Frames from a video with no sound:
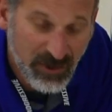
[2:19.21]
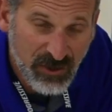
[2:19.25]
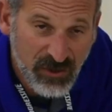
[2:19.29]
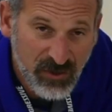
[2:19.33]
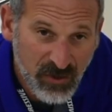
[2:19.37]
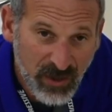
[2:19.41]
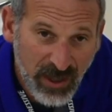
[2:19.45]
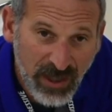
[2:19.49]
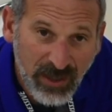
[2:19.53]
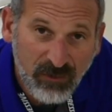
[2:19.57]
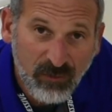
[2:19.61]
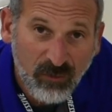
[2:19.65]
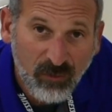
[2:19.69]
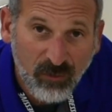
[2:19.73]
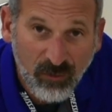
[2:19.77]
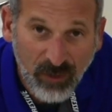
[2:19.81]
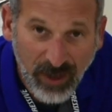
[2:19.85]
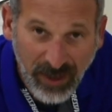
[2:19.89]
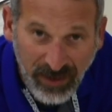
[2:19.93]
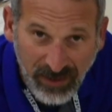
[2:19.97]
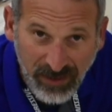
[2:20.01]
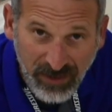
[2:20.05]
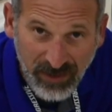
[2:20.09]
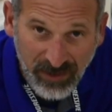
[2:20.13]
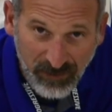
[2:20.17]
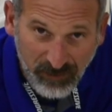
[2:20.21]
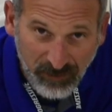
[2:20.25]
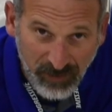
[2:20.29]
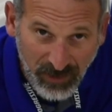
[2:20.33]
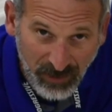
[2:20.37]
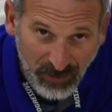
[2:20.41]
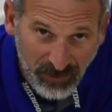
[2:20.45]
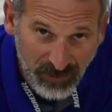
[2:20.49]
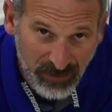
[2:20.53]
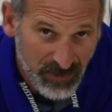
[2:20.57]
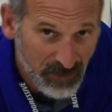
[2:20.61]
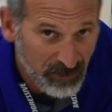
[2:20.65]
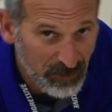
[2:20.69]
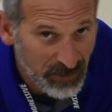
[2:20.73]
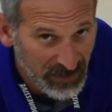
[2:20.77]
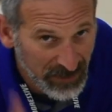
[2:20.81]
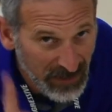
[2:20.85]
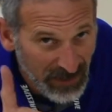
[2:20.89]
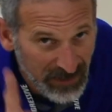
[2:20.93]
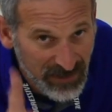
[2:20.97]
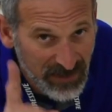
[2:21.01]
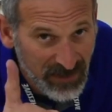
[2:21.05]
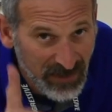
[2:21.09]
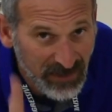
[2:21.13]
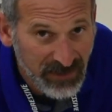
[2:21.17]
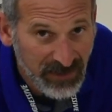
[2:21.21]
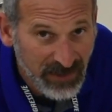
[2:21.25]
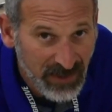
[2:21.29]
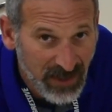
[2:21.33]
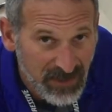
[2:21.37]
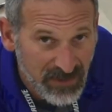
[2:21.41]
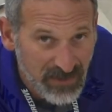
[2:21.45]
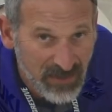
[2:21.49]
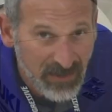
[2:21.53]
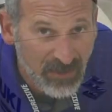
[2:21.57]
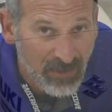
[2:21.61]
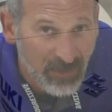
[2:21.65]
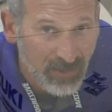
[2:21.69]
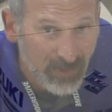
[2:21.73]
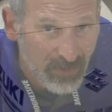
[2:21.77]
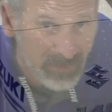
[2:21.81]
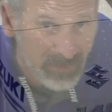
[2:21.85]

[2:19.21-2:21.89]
gonna drain right into the bilge, but that's not the case here.